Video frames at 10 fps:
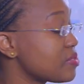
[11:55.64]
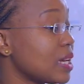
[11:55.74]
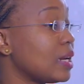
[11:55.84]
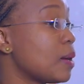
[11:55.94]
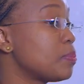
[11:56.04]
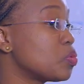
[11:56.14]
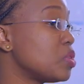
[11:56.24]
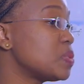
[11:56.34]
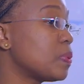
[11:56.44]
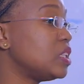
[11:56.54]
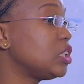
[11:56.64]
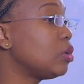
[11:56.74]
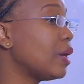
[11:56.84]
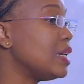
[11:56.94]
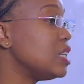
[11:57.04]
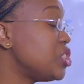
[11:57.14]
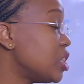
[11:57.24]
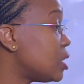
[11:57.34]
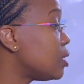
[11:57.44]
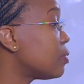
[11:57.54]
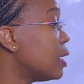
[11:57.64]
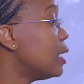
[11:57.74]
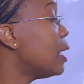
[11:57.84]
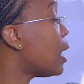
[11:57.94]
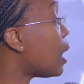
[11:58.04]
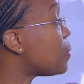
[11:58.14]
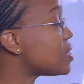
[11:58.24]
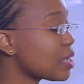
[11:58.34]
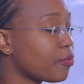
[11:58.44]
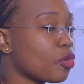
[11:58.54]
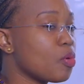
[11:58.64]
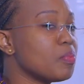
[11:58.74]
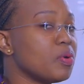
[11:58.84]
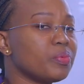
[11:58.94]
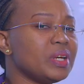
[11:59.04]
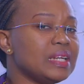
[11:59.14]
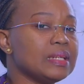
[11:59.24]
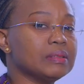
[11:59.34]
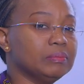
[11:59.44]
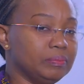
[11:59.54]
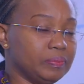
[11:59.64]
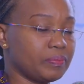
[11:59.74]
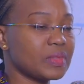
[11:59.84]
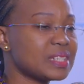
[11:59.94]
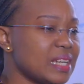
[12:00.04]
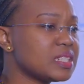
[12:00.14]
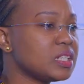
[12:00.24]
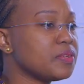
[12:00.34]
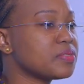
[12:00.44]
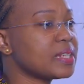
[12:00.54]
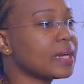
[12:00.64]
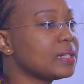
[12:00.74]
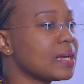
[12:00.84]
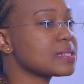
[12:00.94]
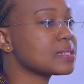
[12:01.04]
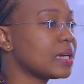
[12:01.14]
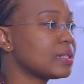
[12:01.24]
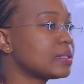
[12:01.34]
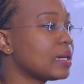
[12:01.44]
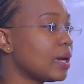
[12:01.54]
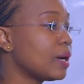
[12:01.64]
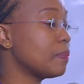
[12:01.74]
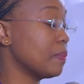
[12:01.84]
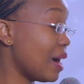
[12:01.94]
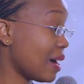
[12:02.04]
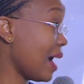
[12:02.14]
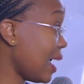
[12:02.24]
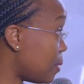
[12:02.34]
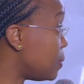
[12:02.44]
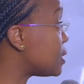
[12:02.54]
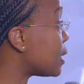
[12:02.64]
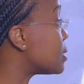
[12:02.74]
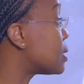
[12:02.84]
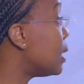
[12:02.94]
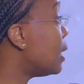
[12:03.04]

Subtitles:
signed up to this particular initiative, and these are from really sensitive sectors that are high emitters.